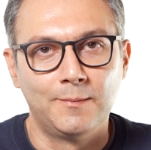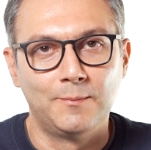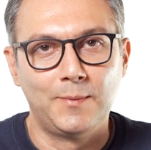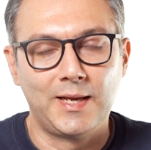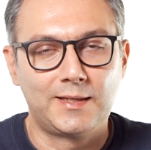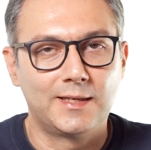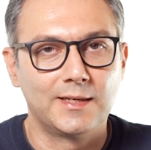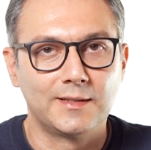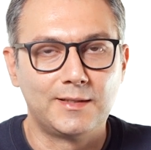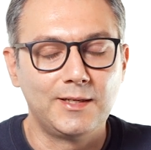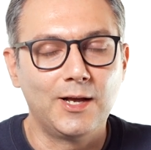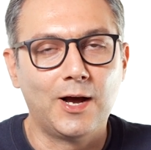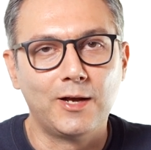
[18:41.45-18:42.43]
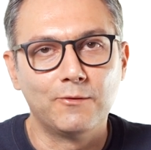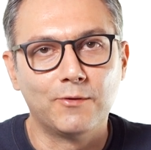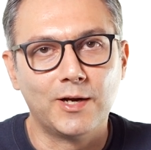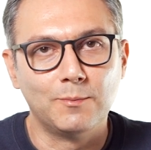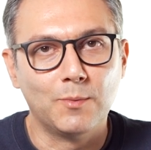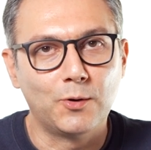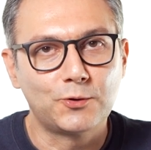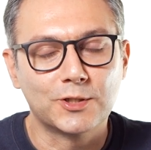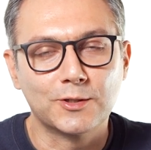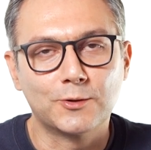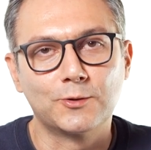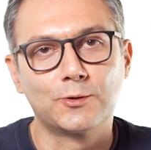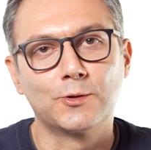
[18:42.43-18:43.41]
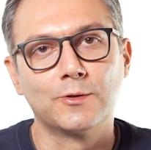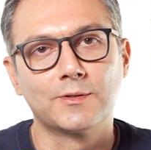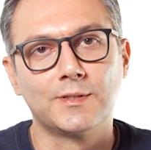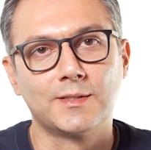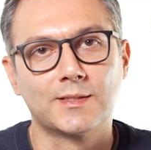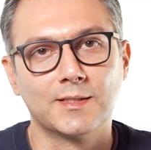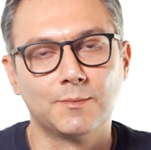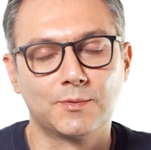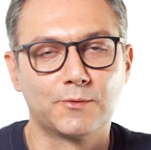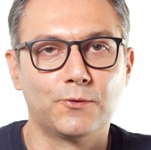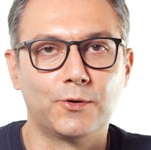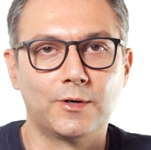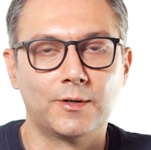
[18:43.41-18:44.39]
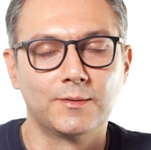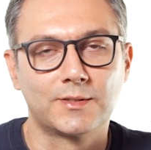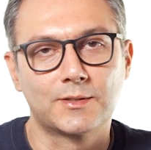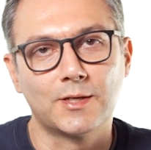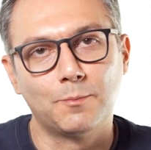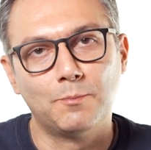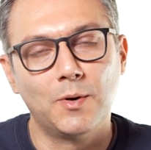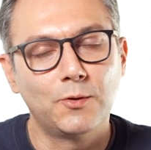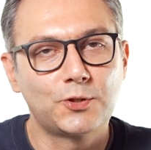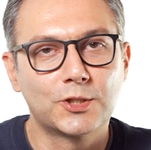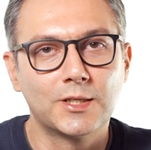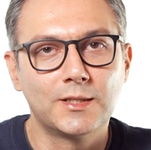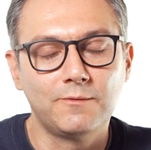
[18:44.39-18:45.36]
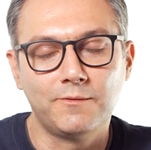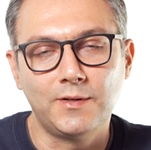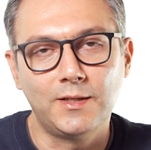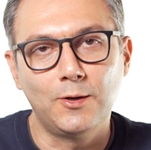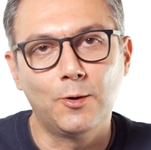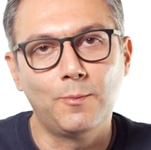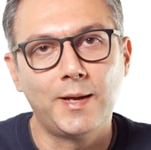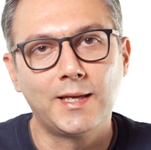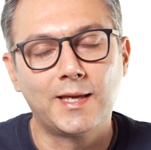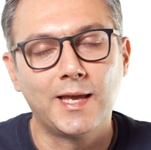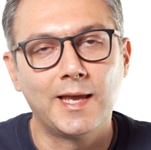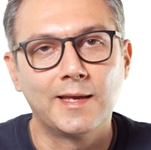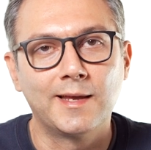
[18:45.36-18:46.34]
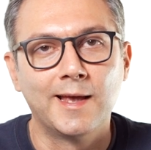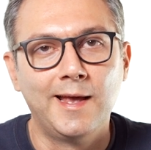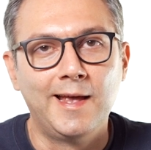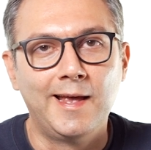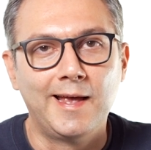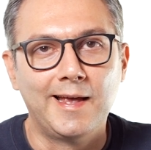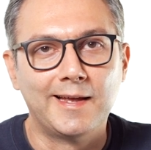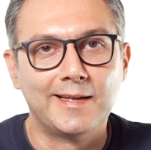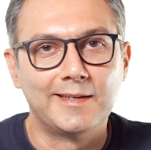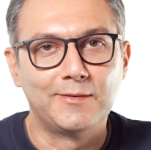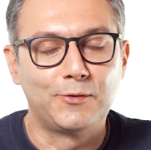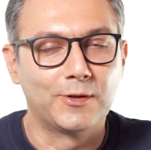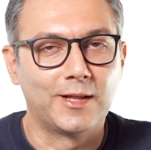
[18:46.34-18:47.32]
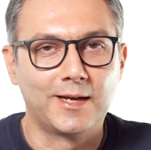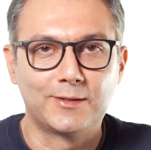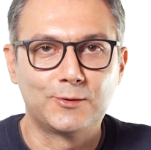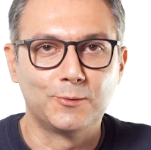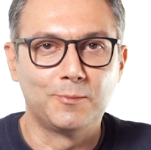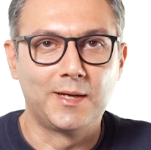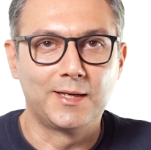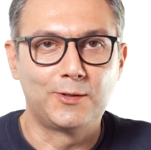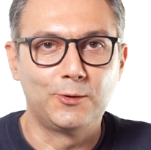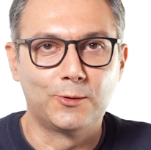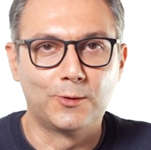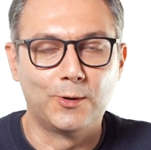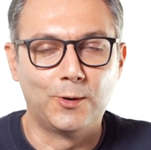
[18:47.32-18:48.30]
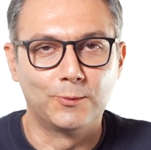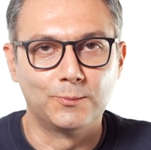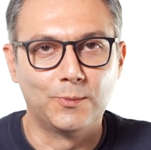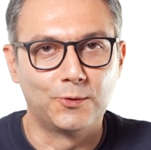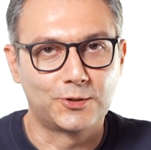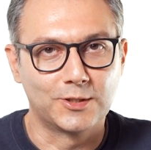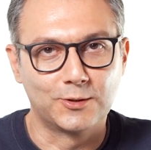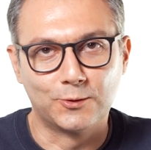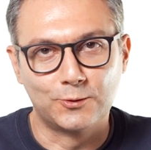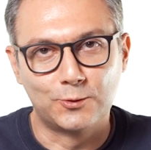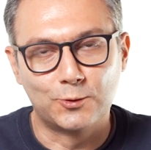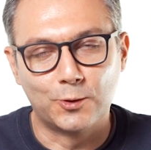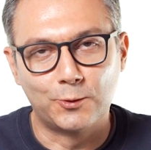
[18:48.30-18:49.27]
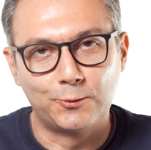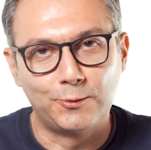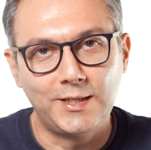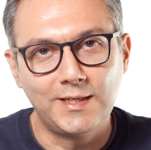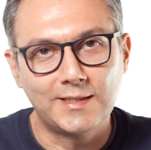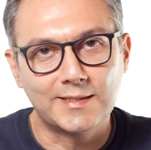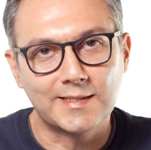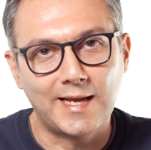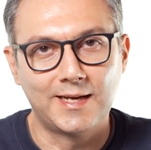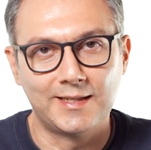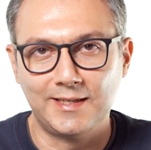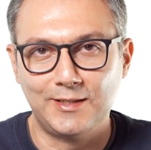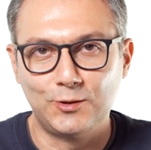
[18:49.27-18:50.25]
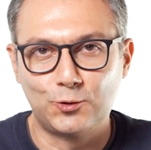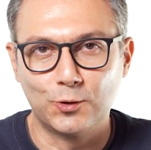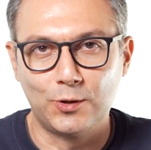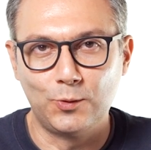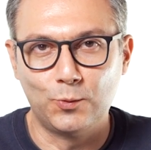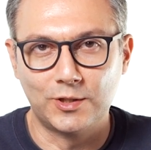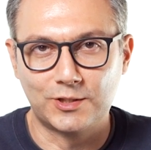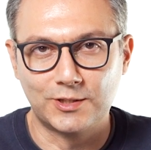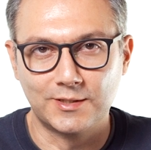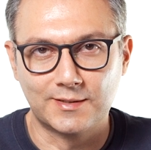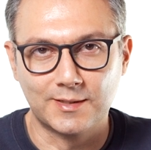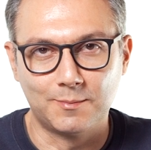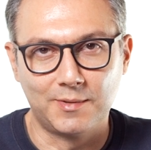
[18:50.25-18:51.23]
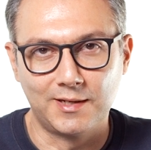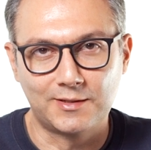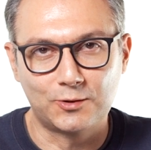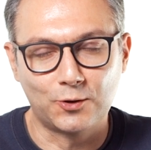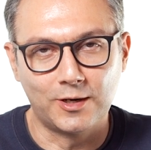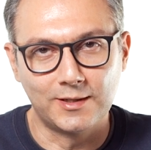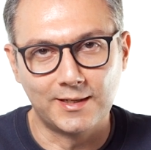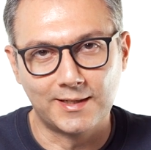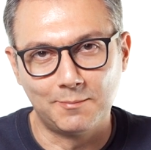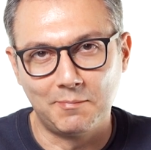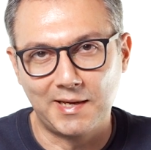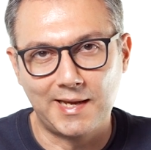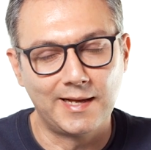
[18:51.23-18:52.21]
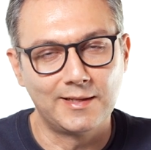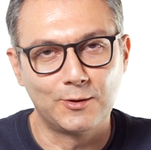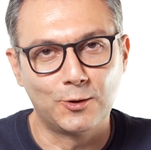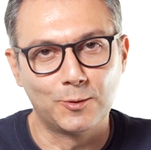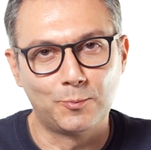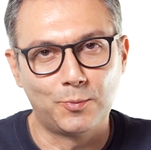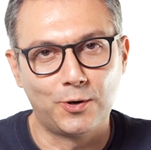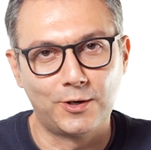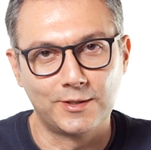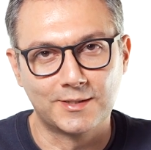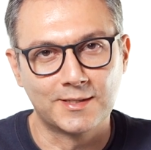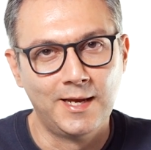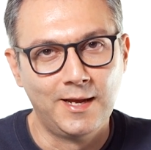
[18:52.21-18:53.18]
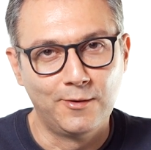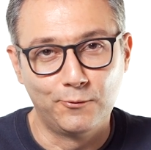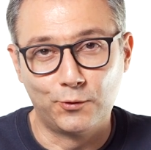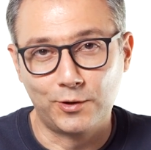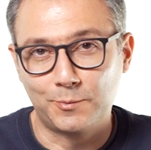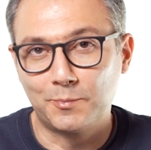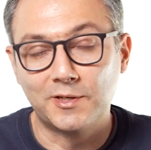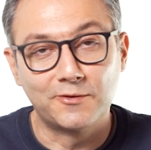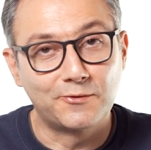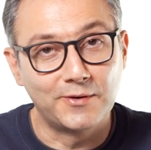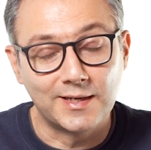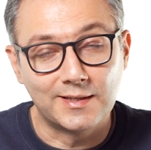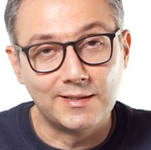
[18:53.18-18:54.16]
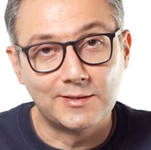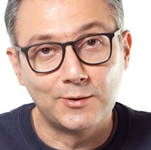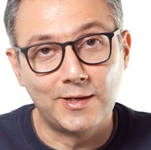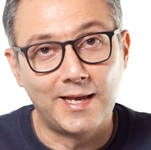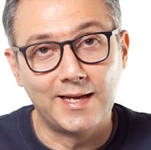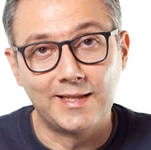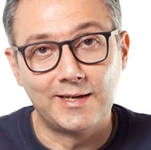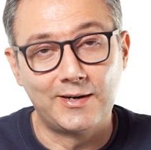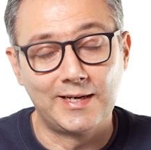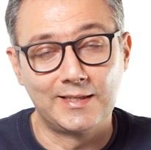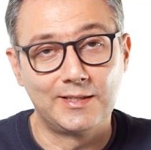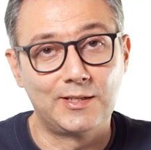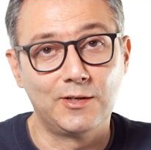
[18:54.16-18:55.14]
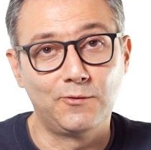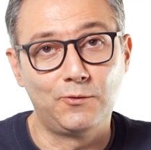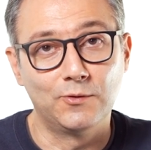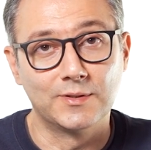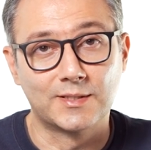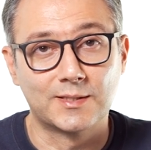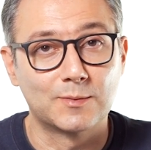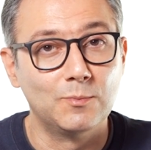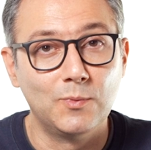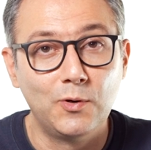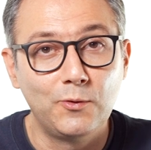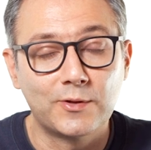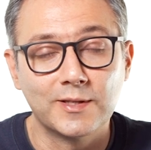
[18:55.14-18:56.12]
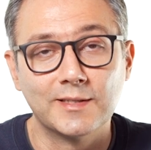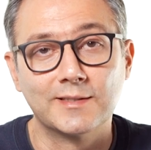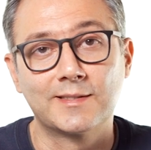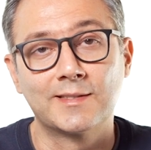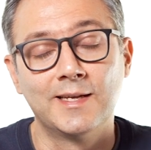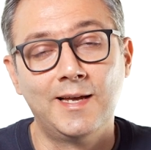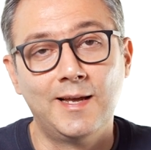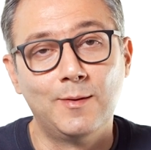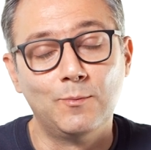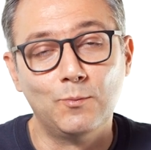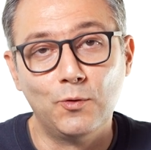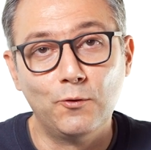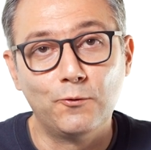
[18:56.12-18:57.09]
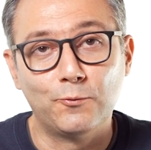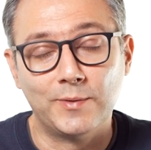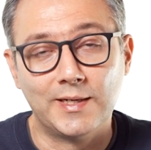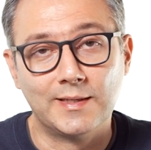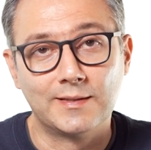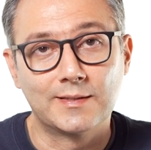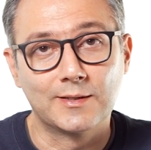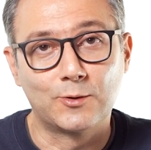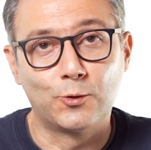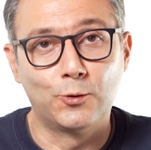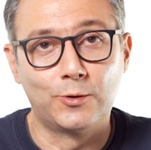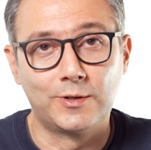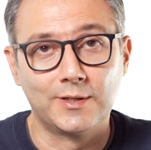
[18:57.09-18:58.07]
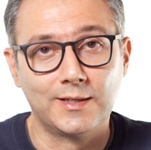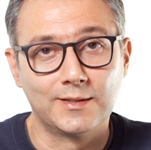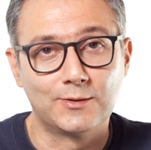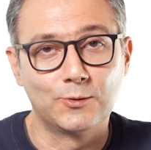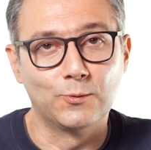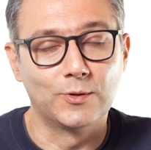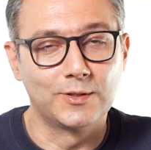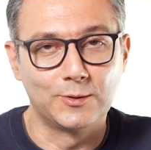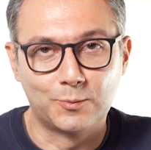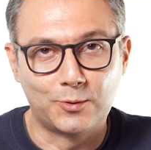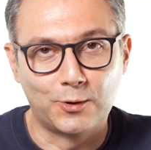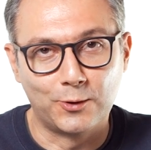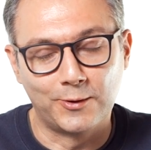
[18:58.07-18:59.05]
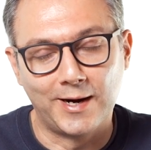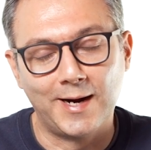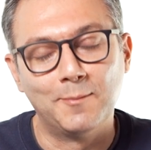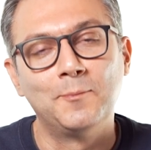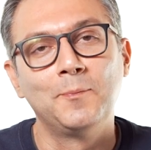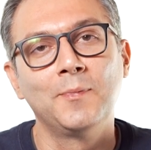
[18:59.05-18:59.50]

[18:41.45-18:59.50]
making DIY motion control systems for stop motion, video making, and if you like to make your own motion control rigs and enjoy watching some electronic and mechanical parts work perfectly together and give you the smoothest movement according to what you program.